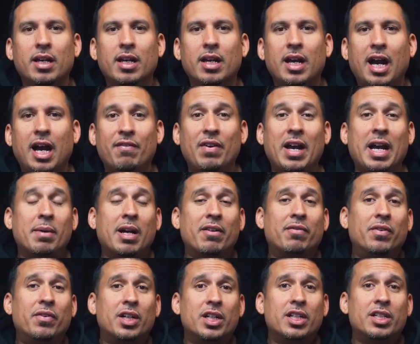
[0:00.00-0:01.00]
I've had my
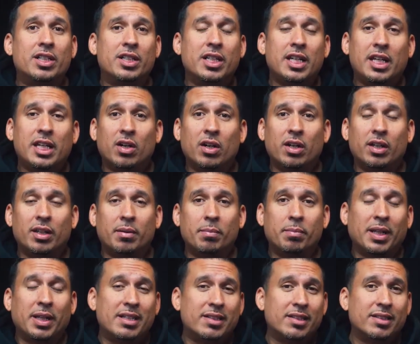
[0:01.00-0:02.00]
footage seen on
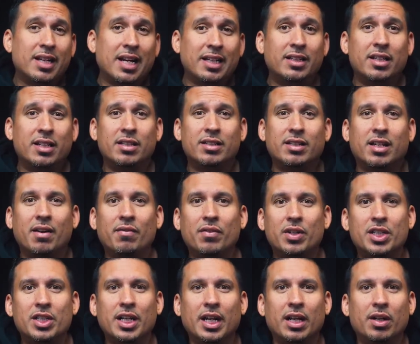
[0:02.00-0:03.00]
places like the Discovery
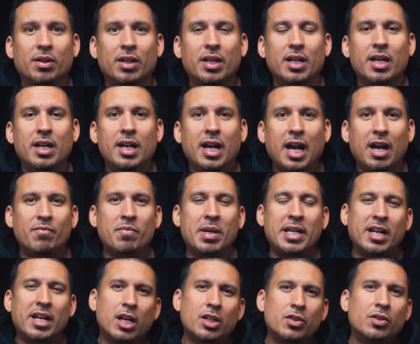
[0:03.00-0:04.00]
Channel. I've made
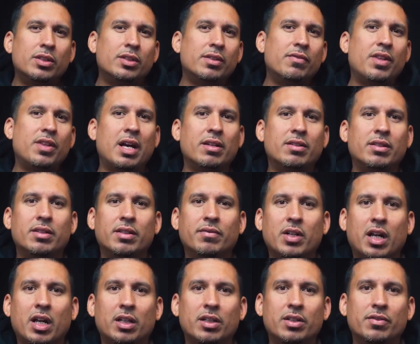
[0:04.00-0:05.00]
hundreds of thousands of
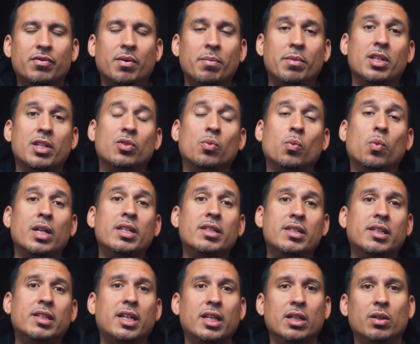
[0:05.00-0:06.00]
dollars from this one
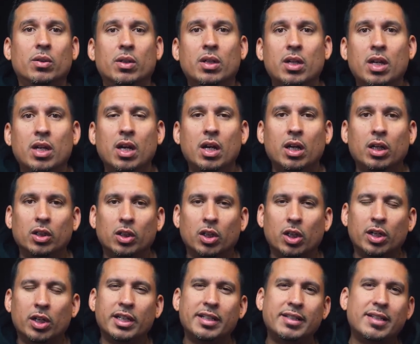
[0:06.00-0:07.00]
skill,
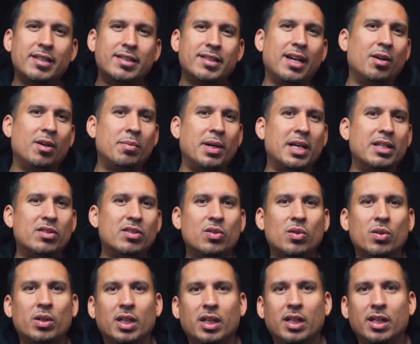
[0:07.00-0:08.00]
learning to tell my
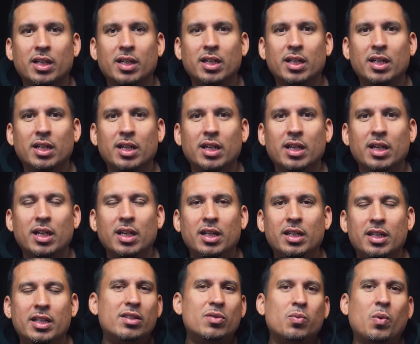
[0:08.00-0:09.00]
story.
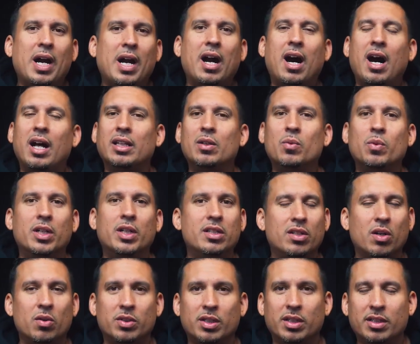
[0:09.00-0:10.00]
This is why Hollywood is
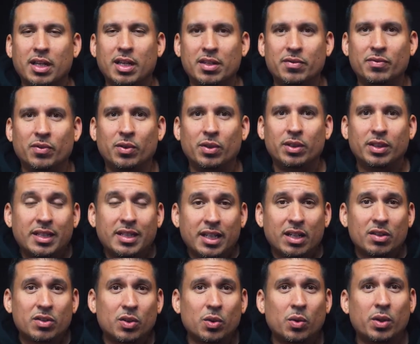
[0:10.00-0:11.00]
so successful. They
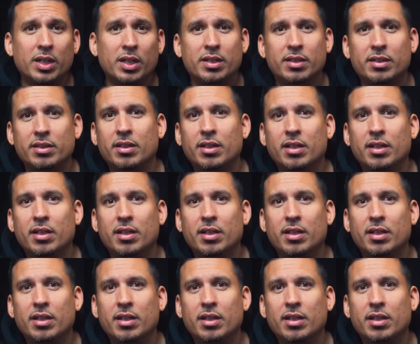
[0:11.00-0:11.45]
tell stories.